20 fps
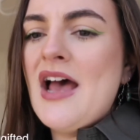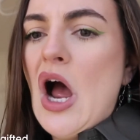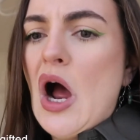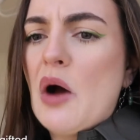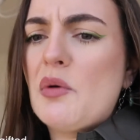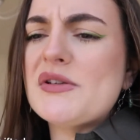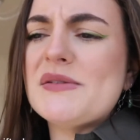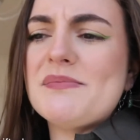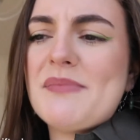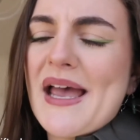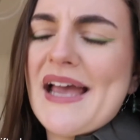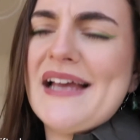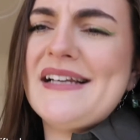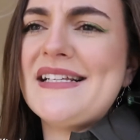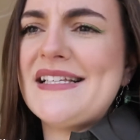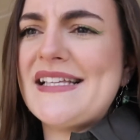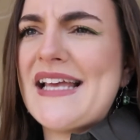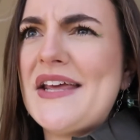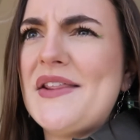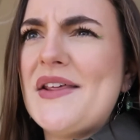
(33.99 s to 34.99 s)
I wasn't paid to
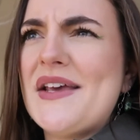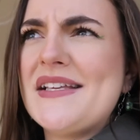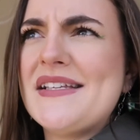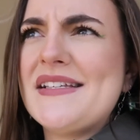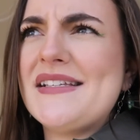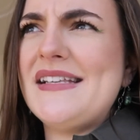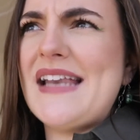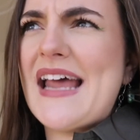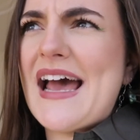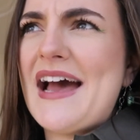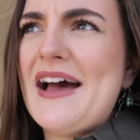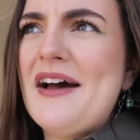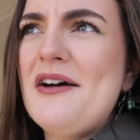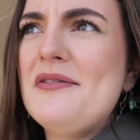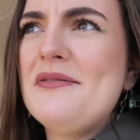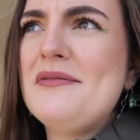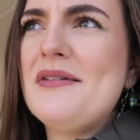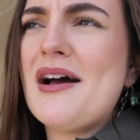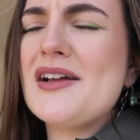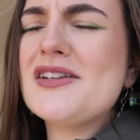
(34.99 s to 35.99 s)
say this
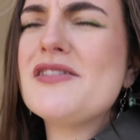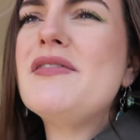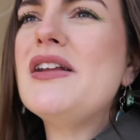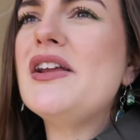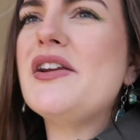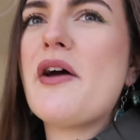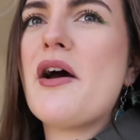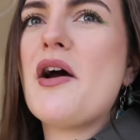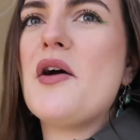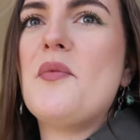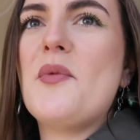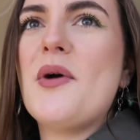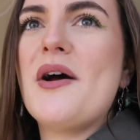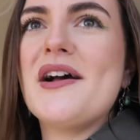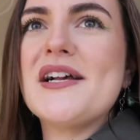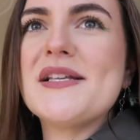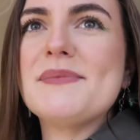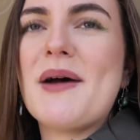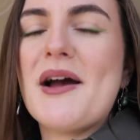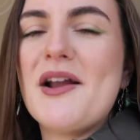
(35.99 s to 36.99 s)
now. I don't really know how it
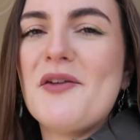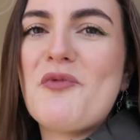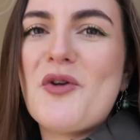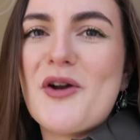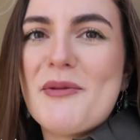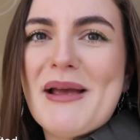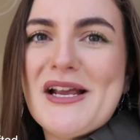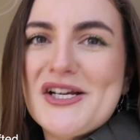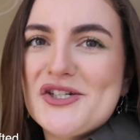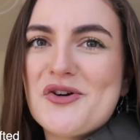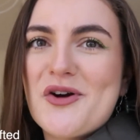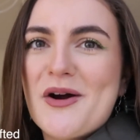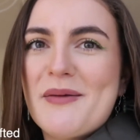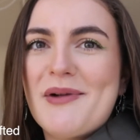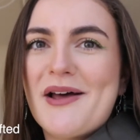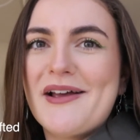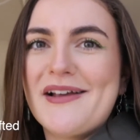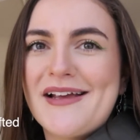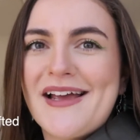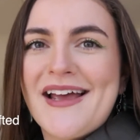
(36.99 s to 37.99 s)
works, but I want to make sure I'm
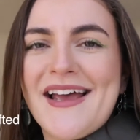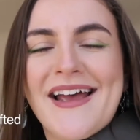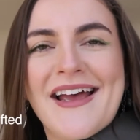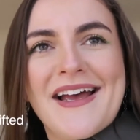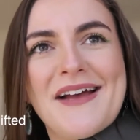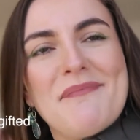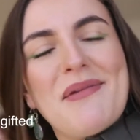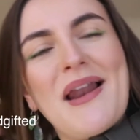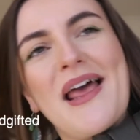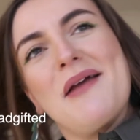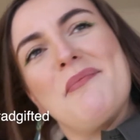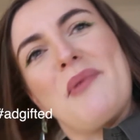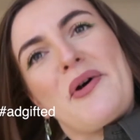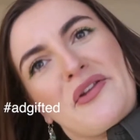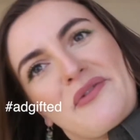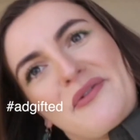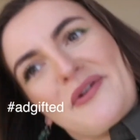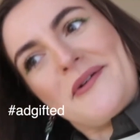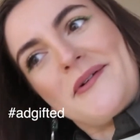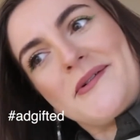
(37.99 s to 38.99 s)
like playing by
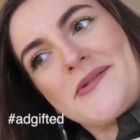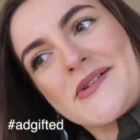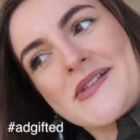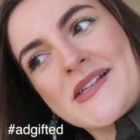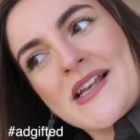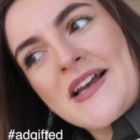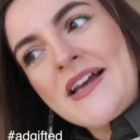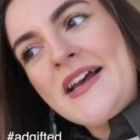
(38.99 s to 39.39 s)
the rules.